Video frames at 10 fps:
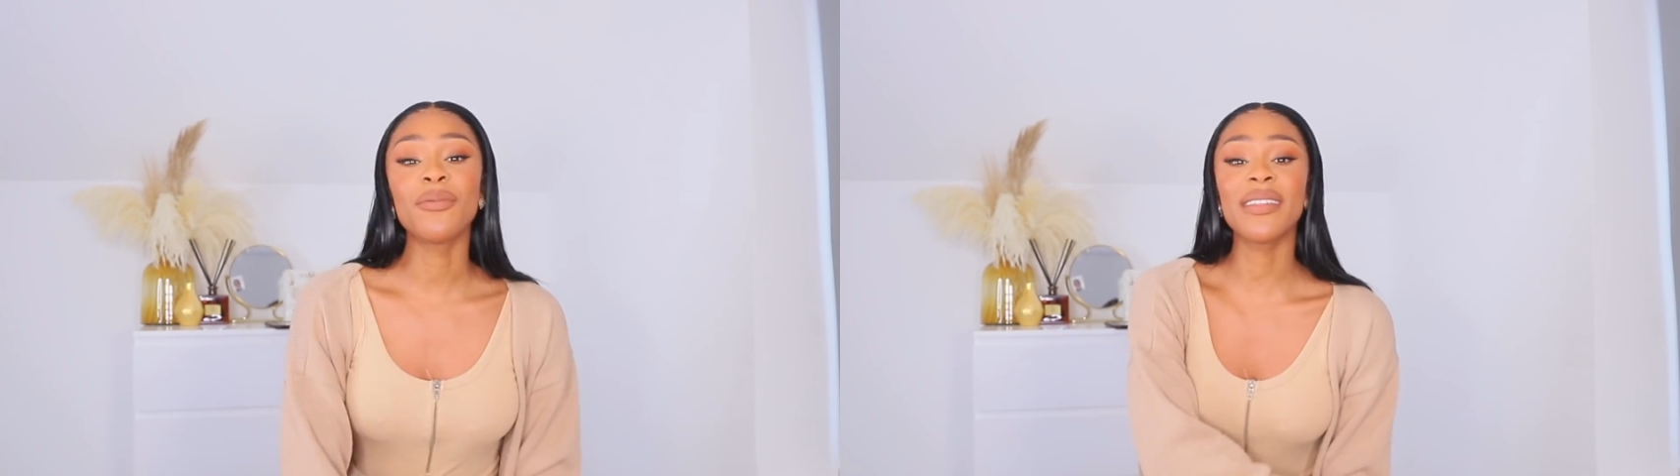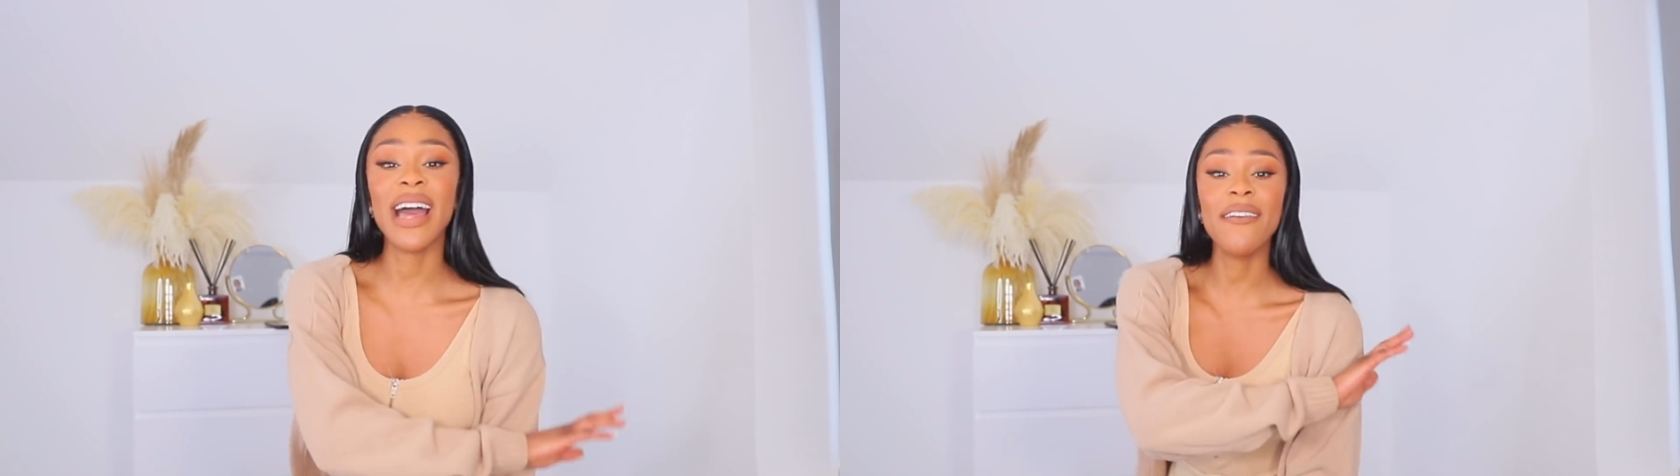
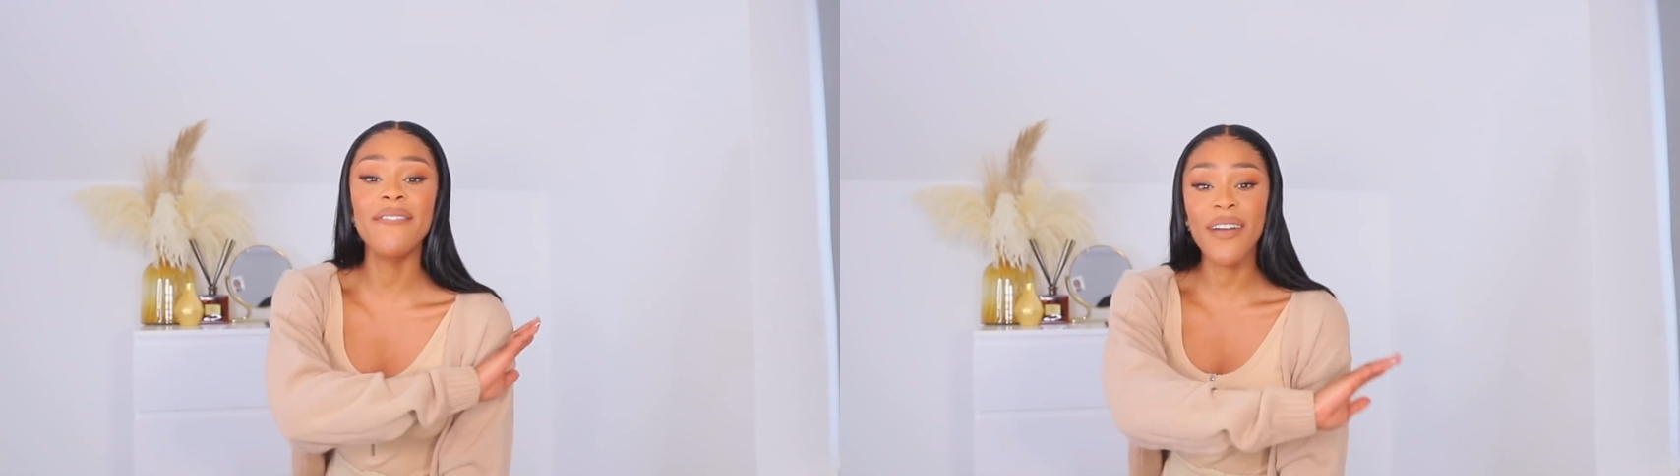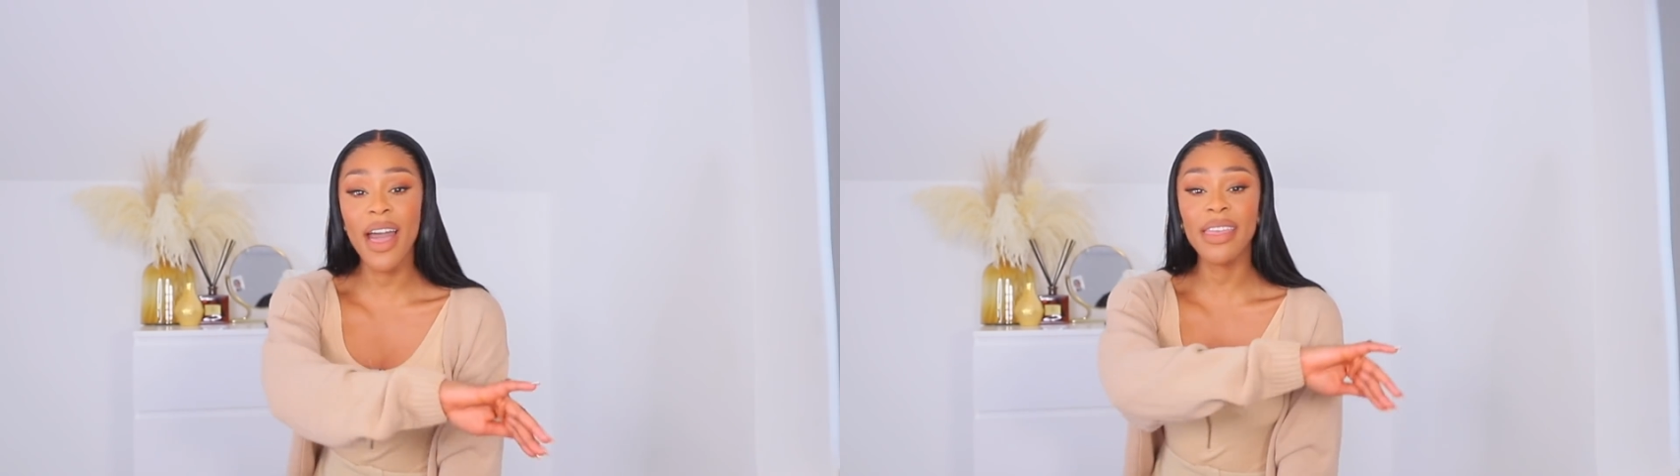
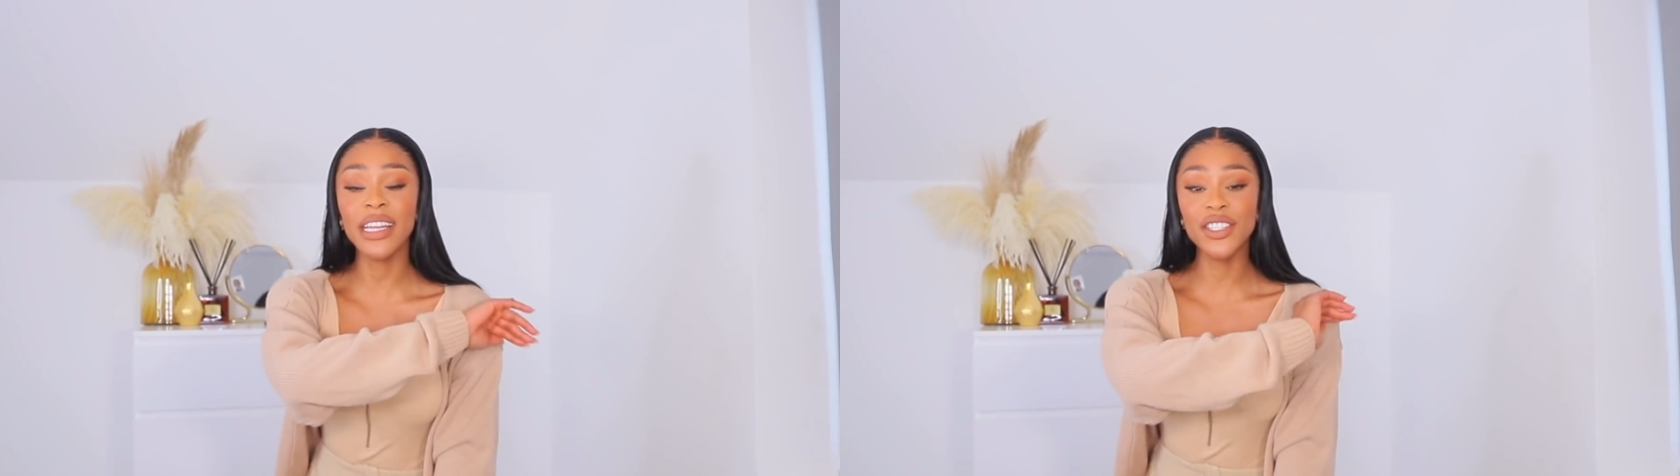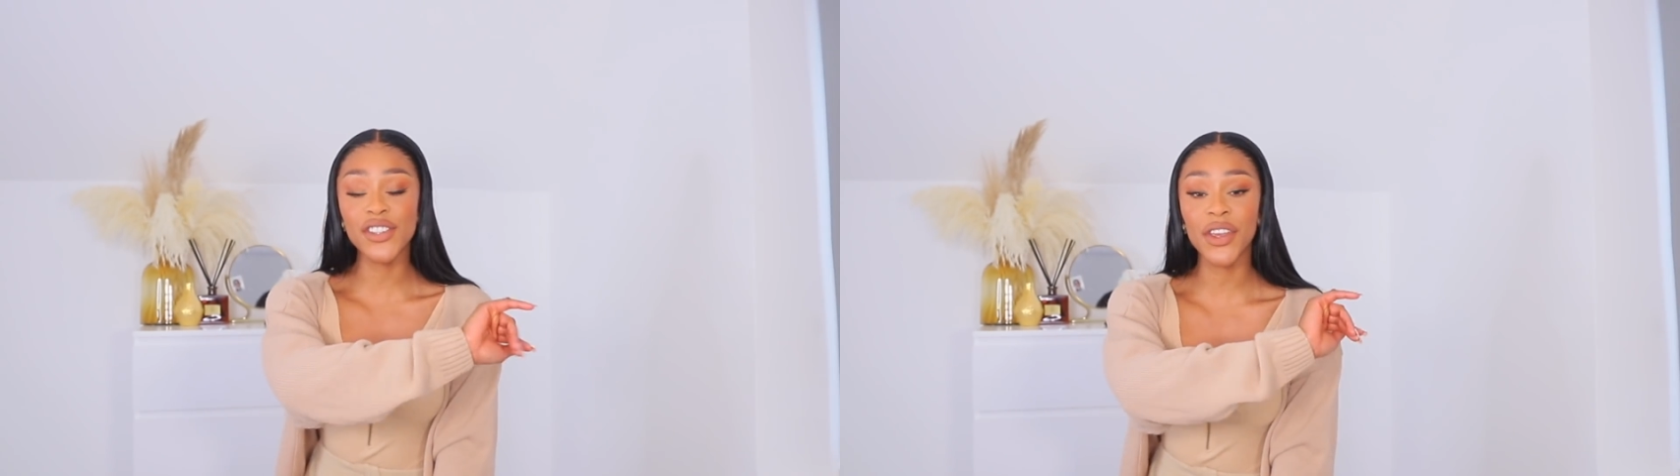Without further
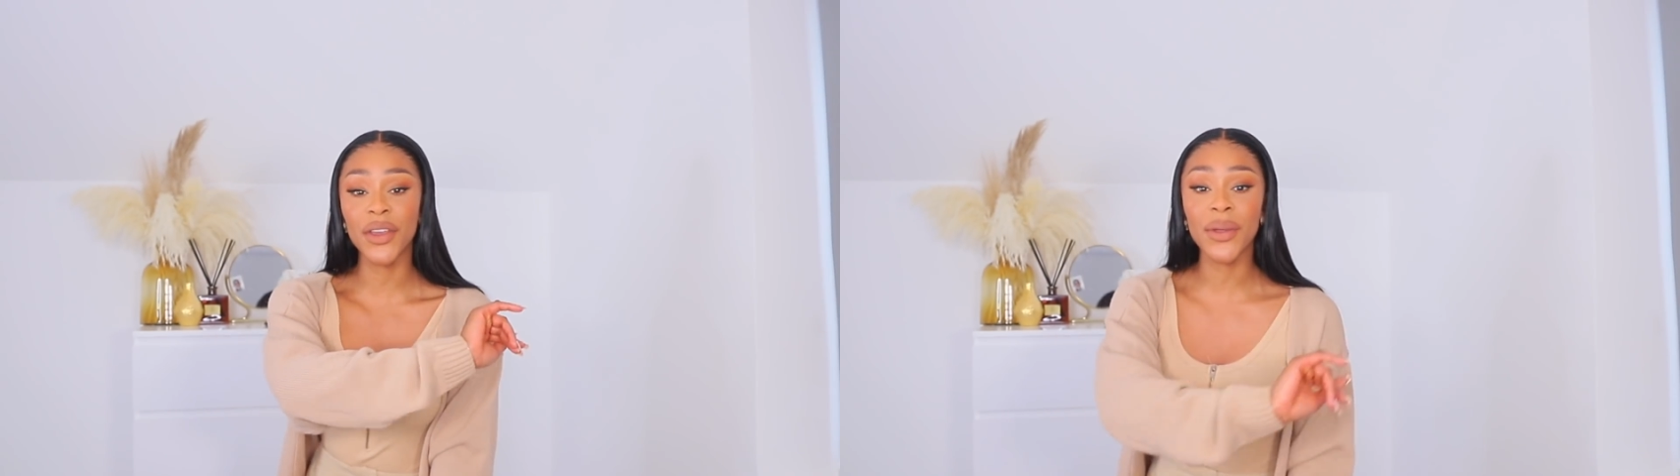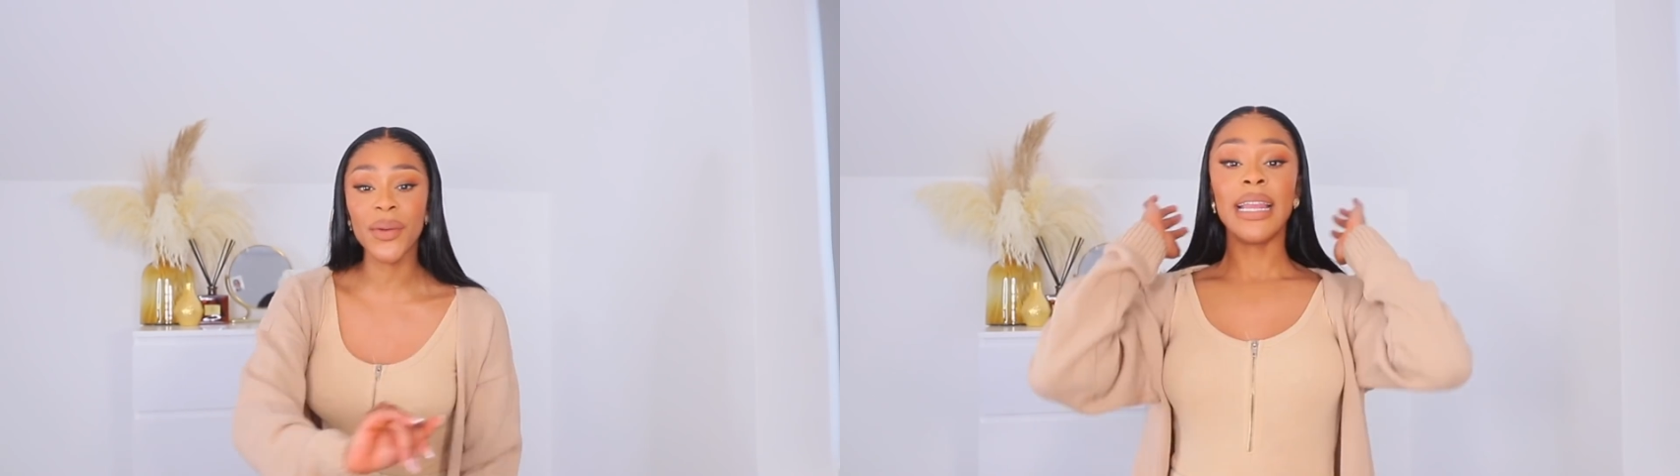ado,